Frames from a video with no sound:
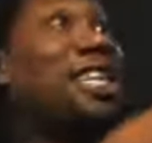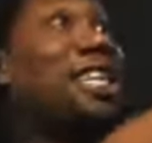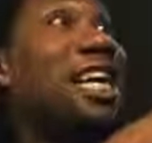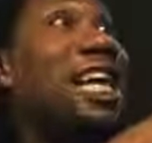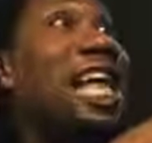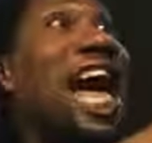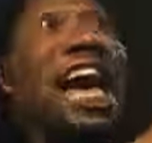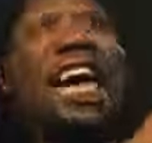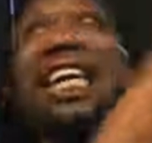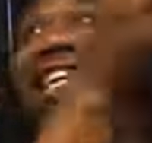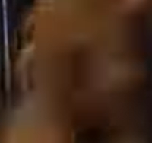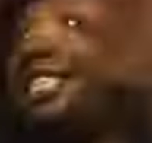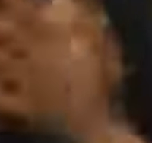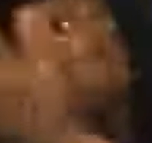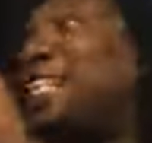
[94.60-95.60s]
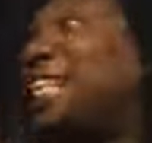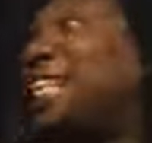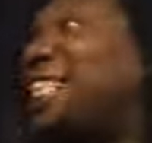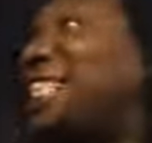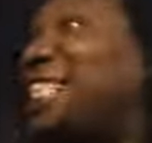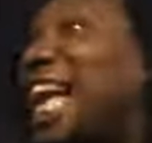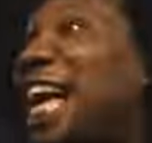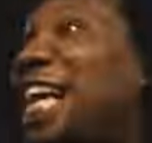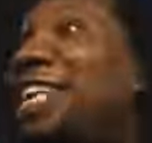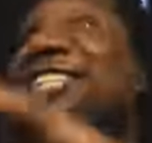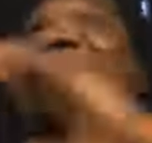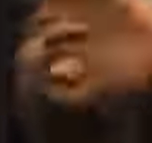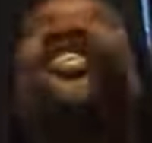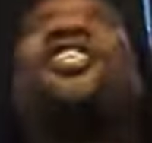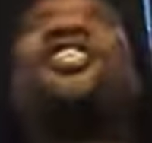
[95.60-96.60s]
the lions, the
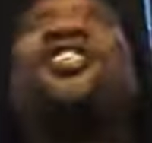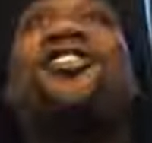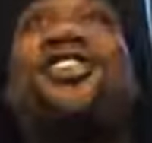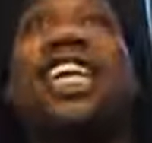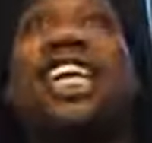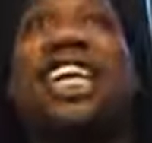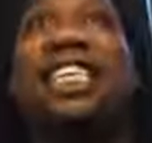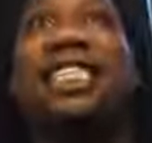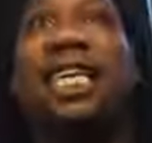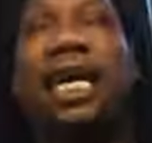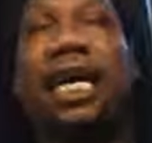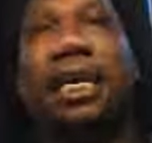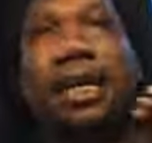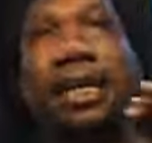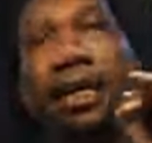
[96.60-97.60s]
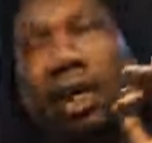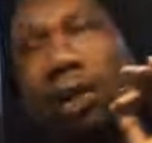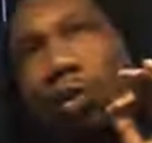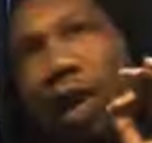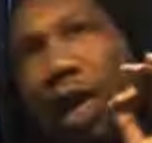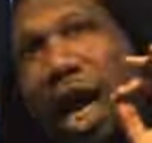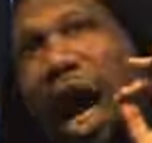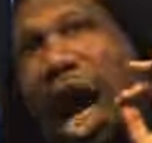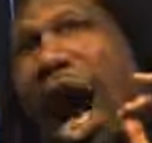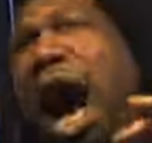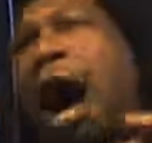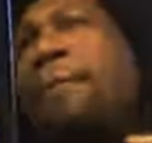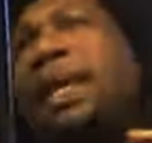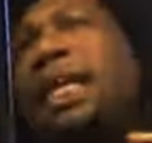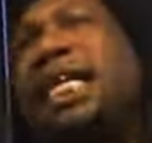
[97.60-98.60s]
gazelles, the trees. This is what
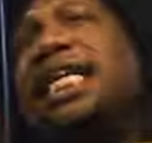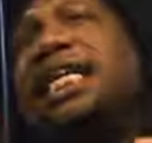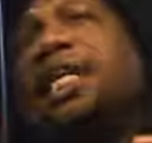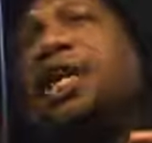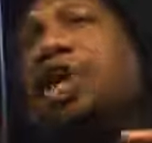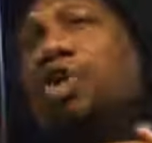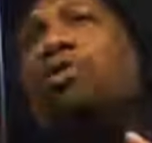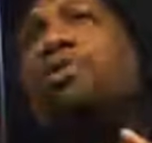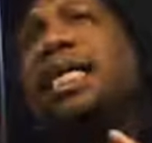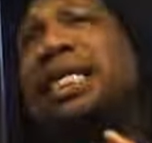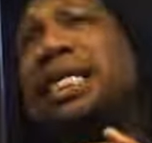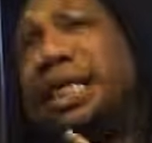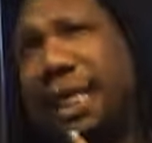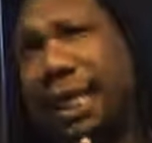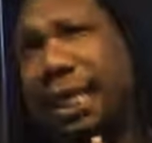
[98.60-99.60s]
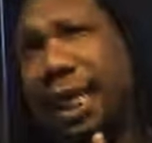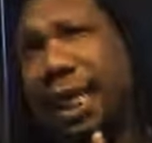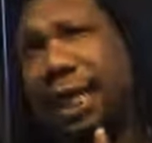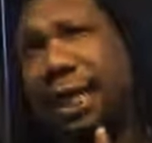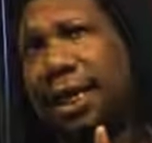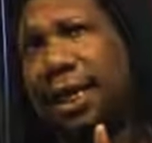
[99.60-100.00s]
hominin humans did.